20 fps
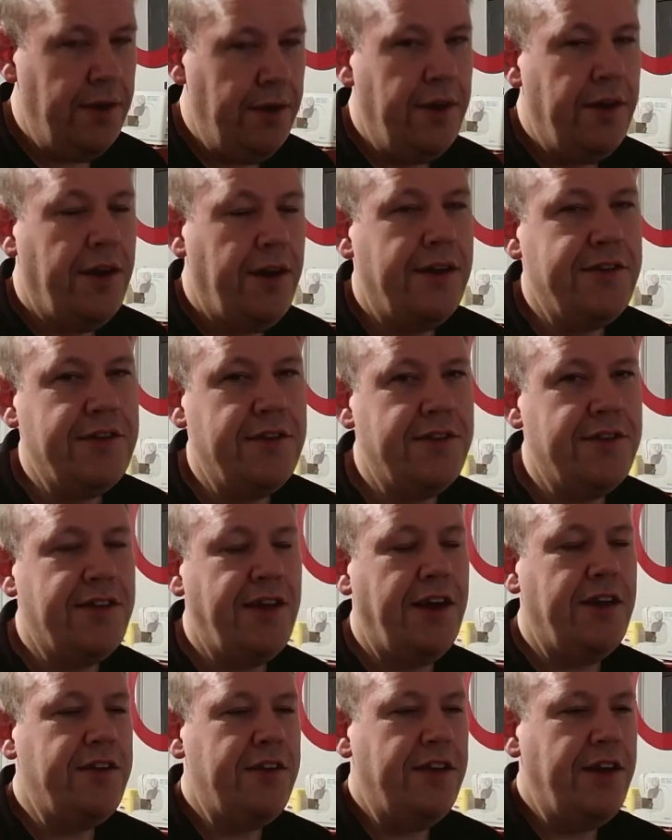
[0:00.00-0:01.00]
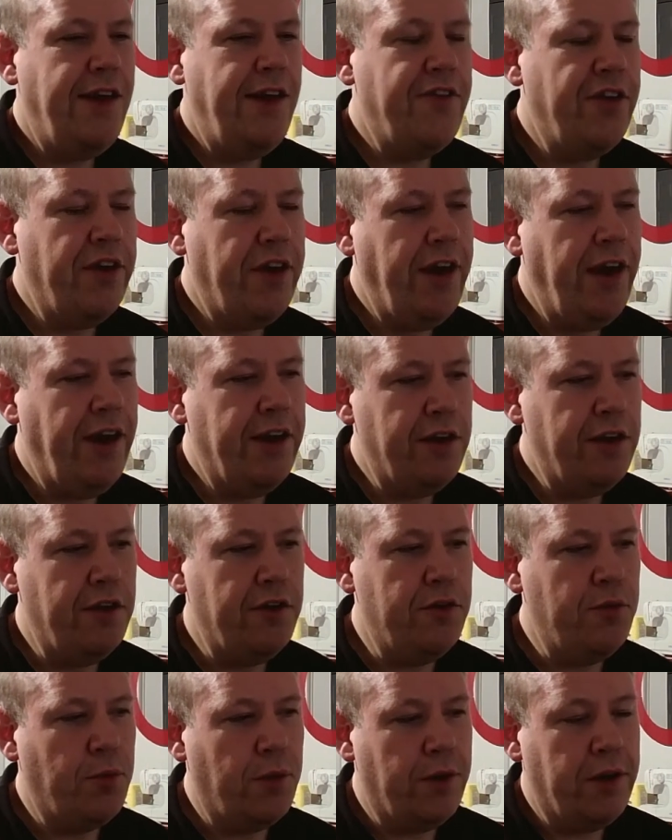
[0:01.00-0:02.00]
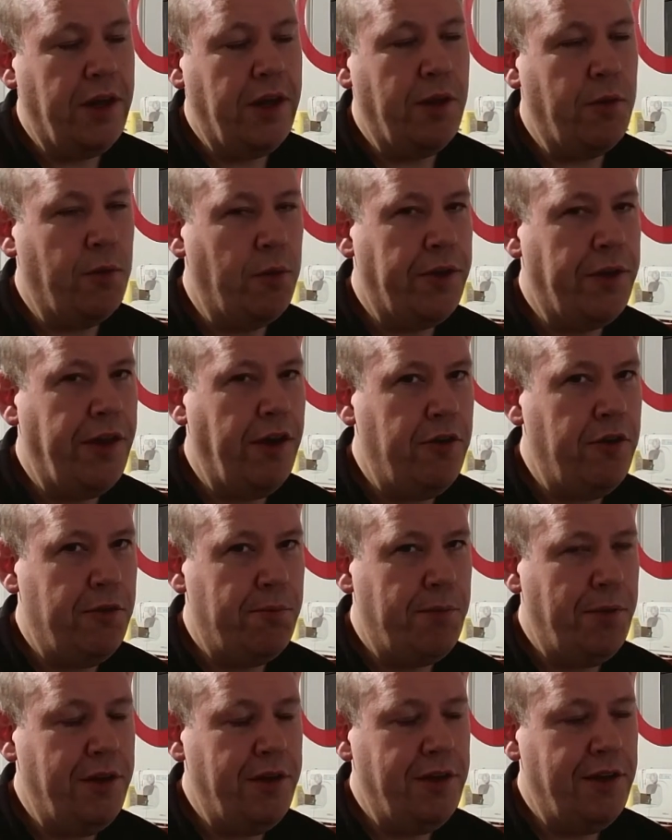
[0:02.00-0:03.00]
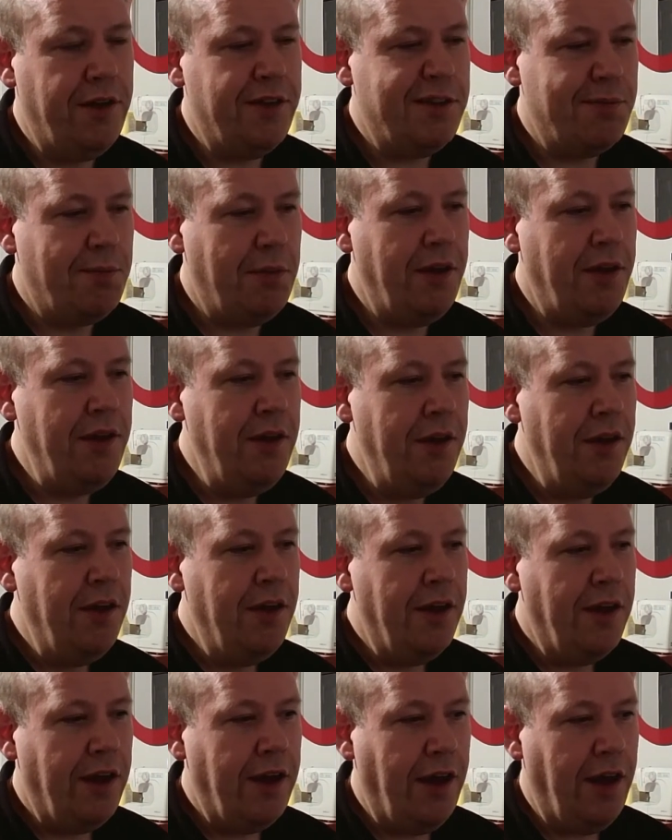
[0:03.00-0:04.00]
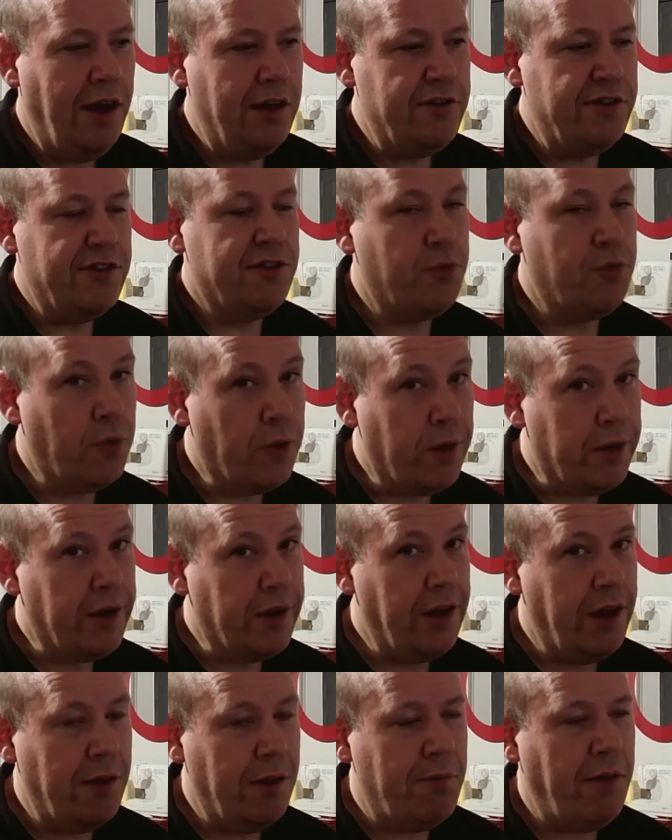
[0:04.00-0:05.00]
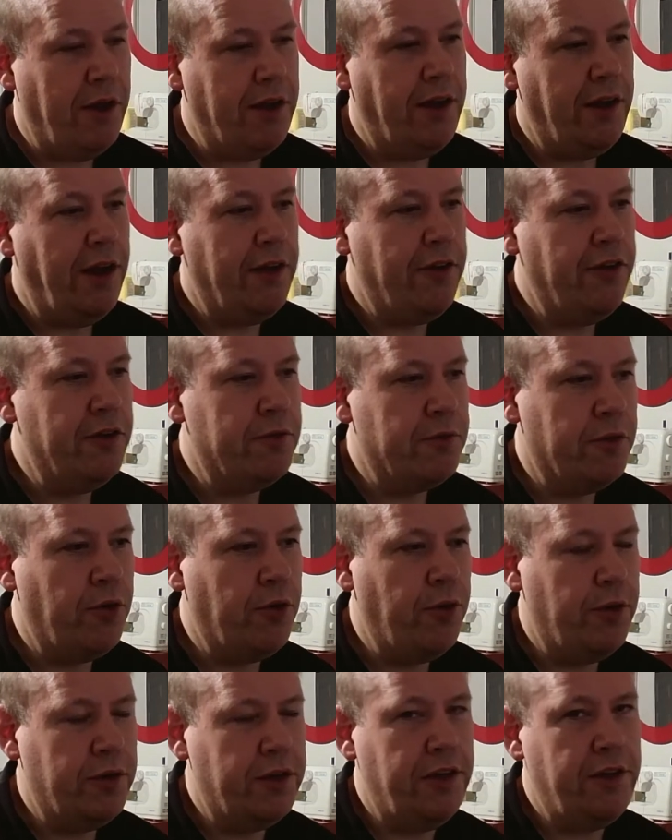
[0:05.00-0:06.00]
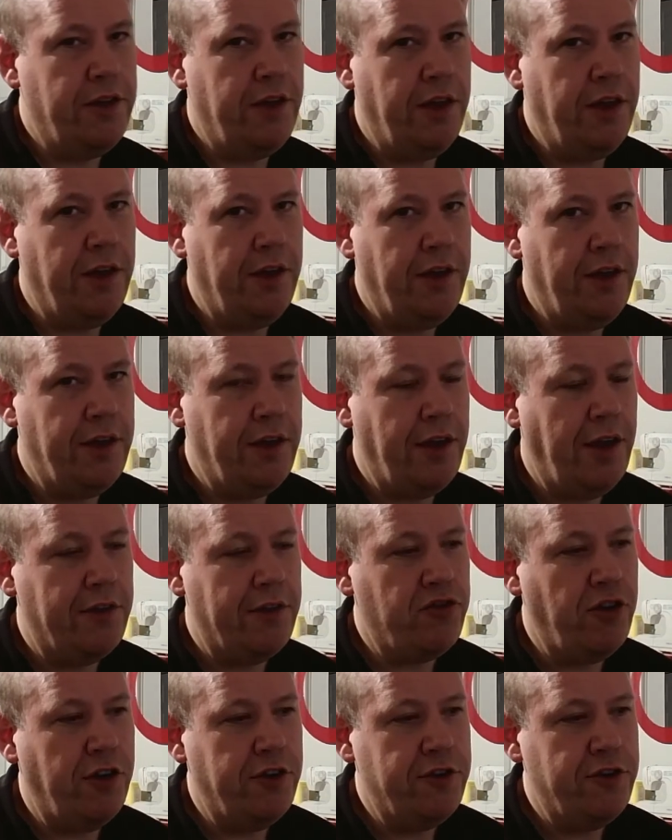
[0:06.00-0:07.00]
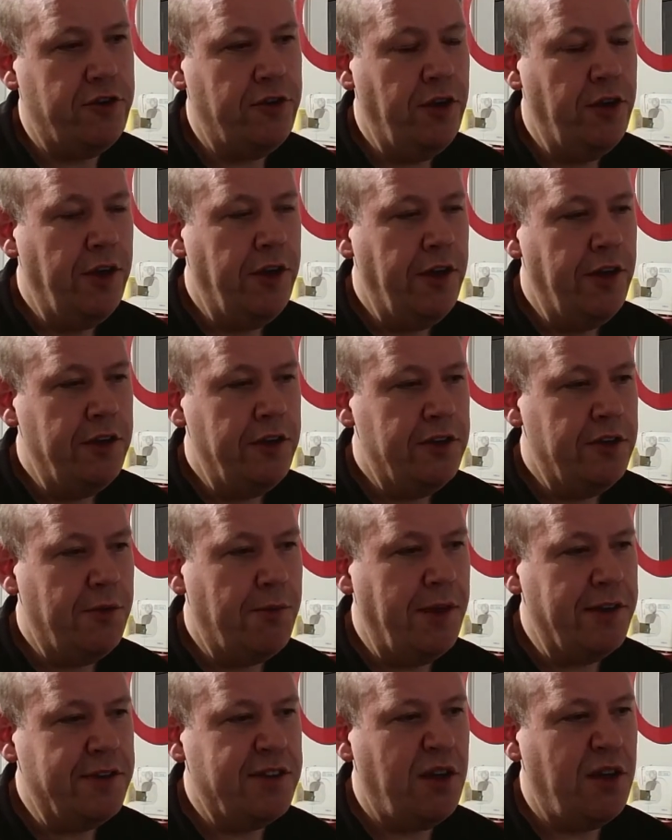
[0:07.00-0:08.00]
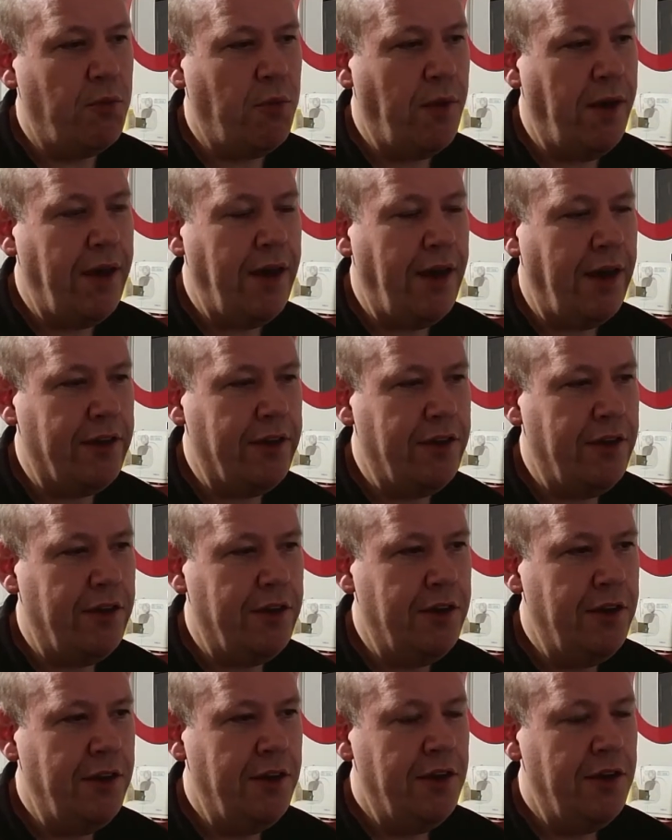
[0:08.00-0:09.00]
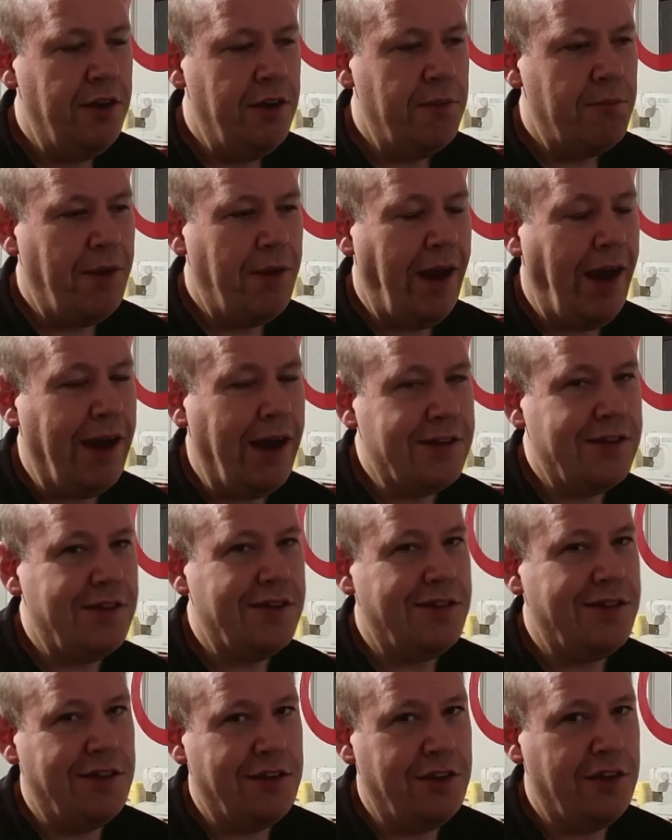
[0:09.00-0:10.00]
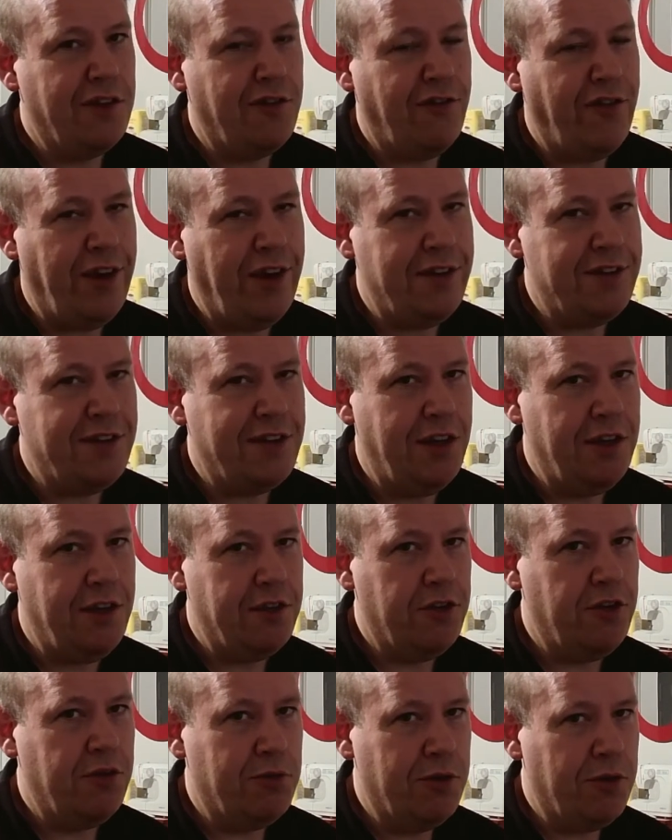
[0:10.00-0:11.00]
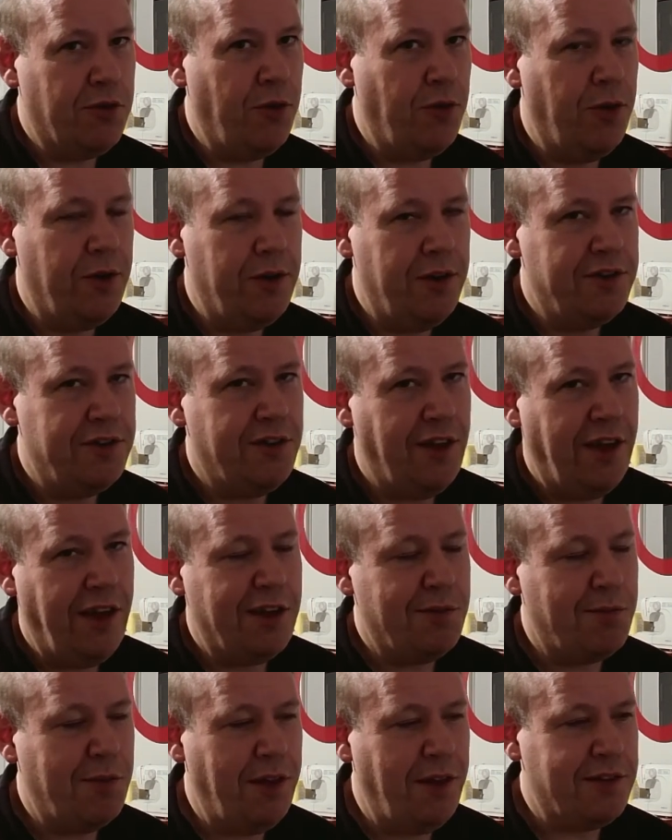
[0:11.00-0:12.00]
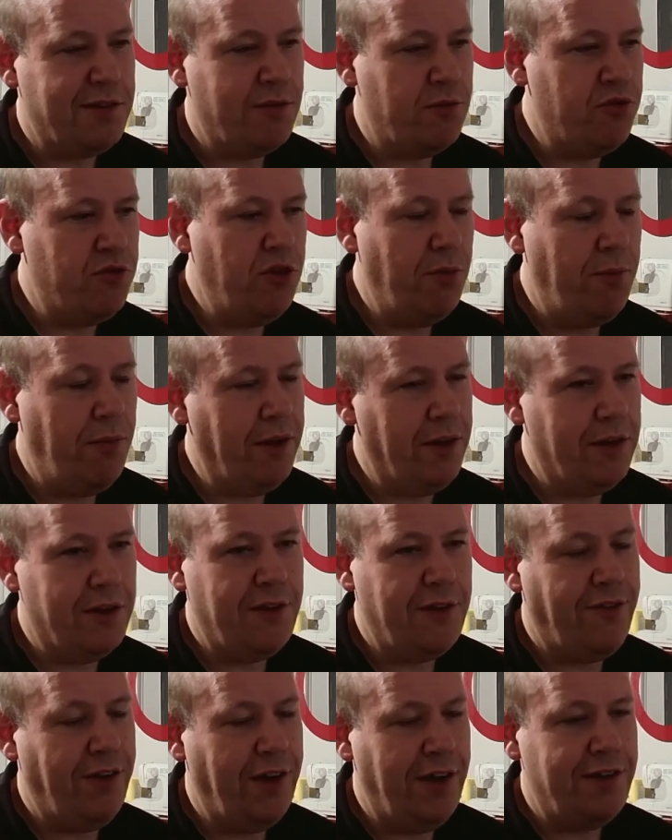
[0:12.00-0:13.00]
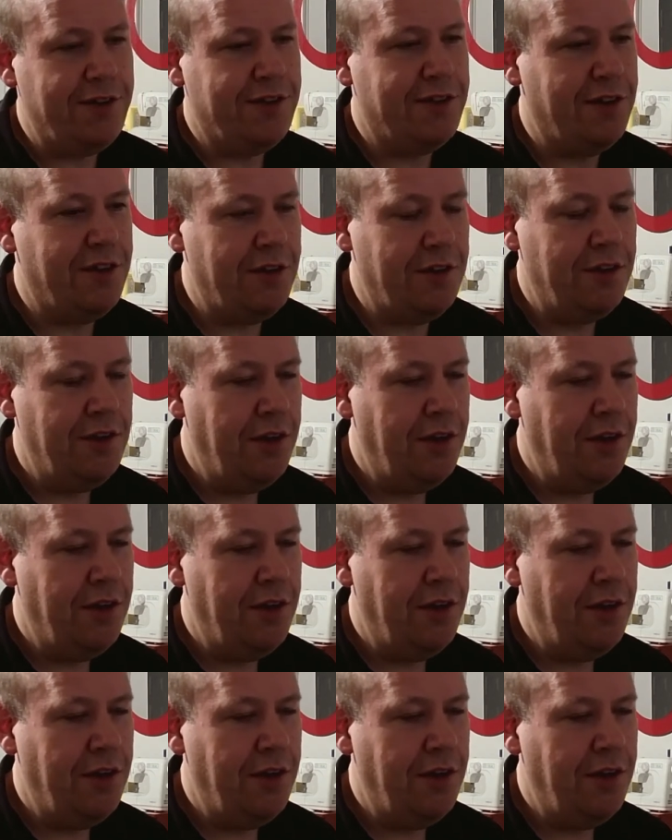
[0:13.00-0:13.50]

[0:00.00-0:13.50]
I was going to say I did have it kind of working without padsp, just working, but I couldn't record anything, and I tried to make some way I could be accessing the device and could record it, so there has to be like some duplicate device, and